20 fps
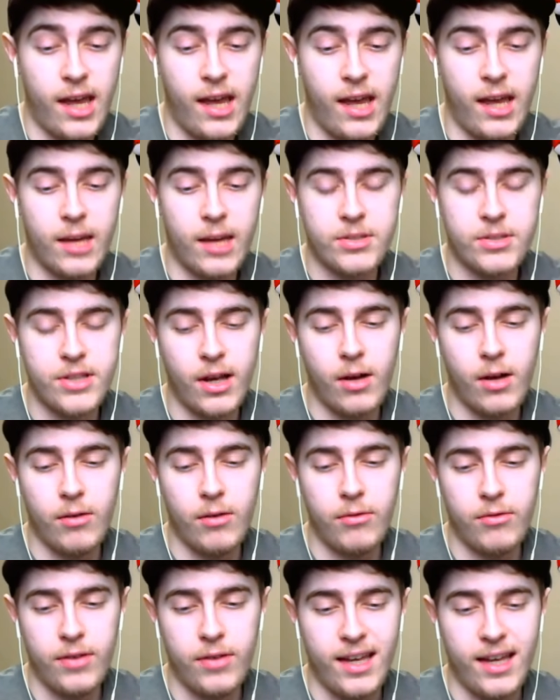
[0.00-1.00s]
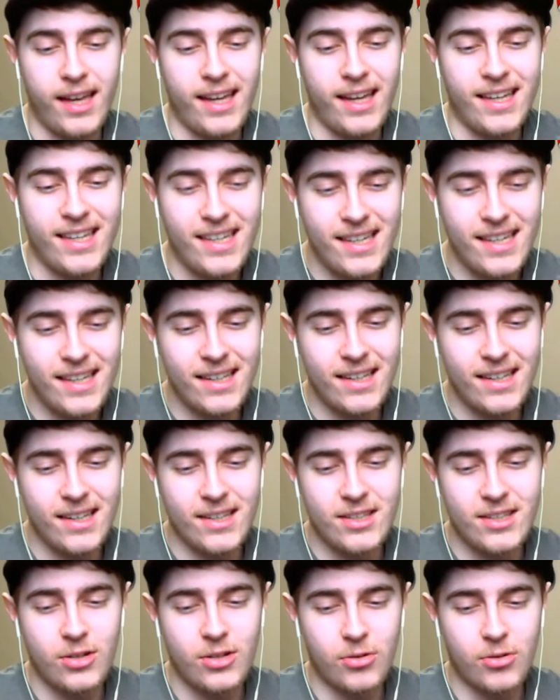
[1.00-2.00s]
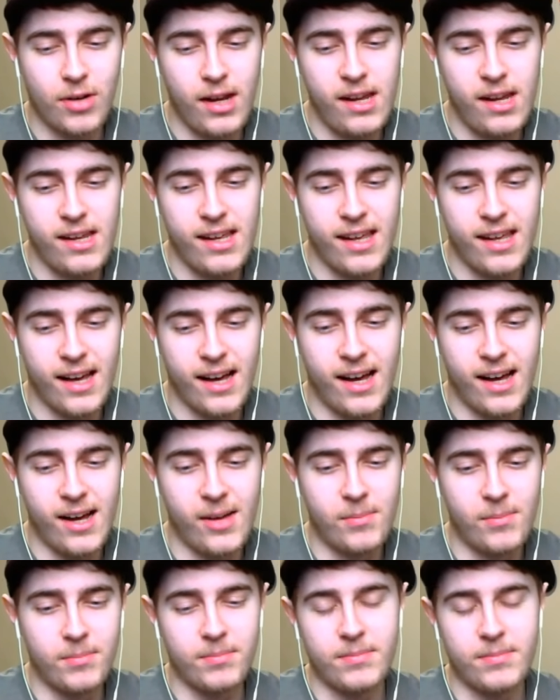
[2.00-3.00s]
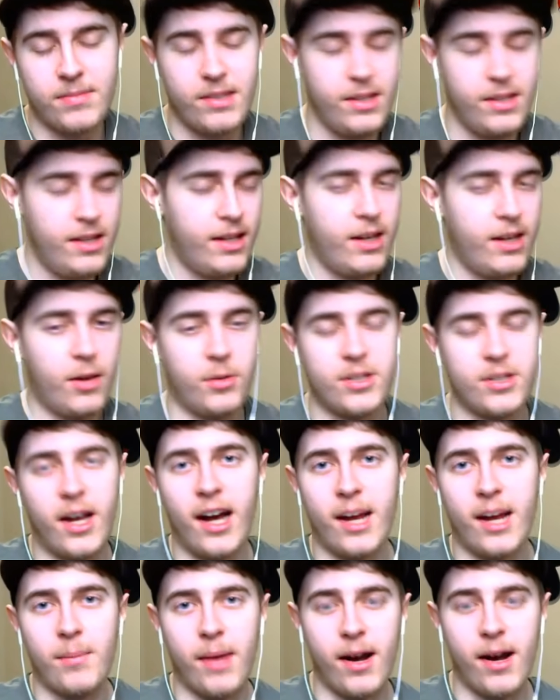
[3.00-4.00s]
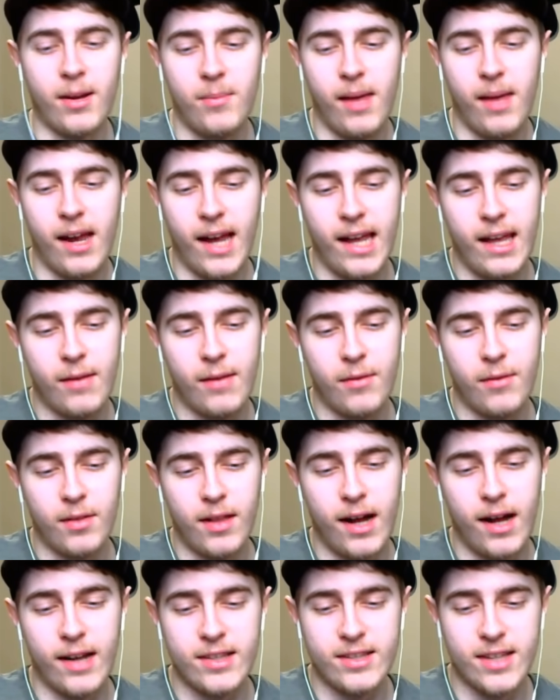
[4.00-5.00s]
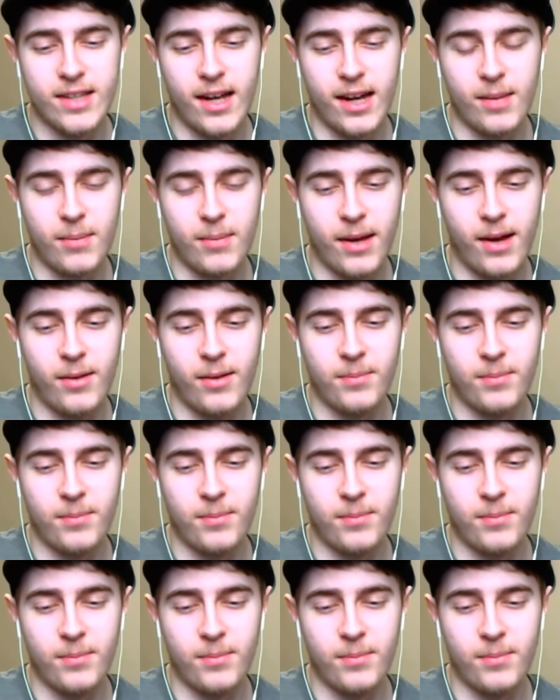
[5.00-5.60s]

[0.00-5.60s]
himself. He is great. Um, you can go talk about him, man. I have a lot to talk about